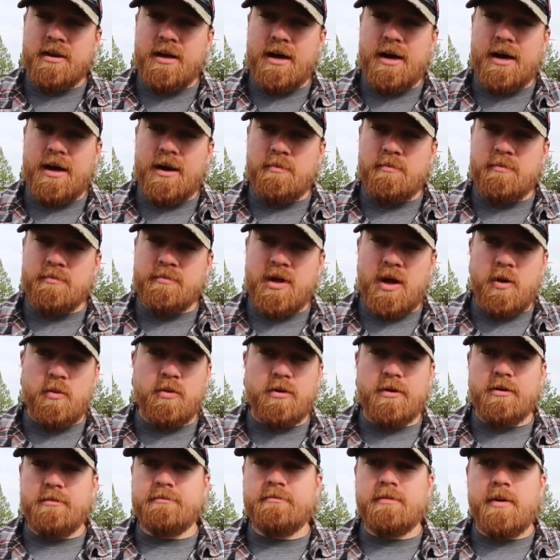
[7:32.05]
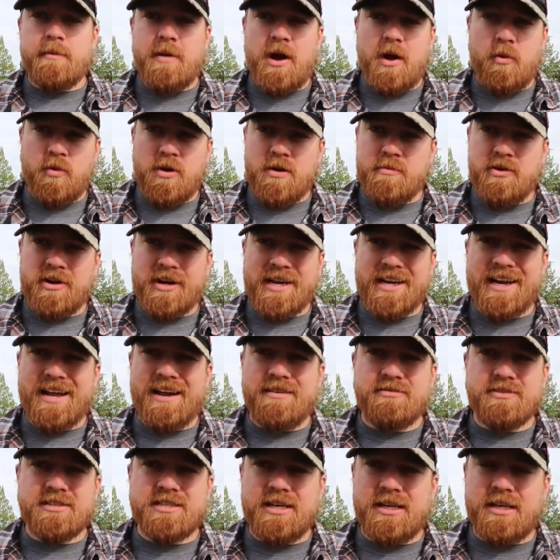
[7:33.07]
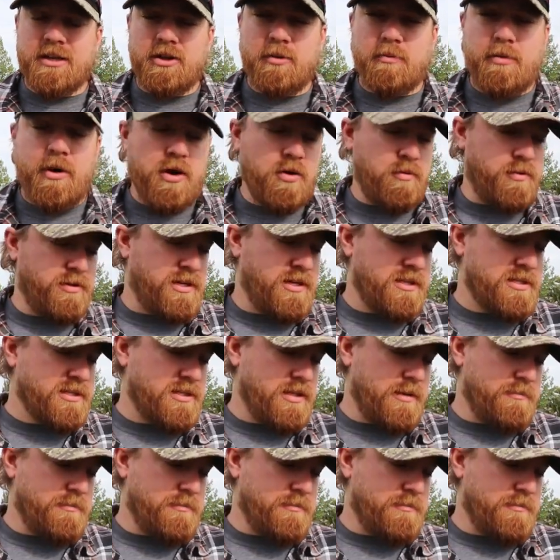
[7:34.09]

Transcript: Now I'm not worried about getting every single little part with this.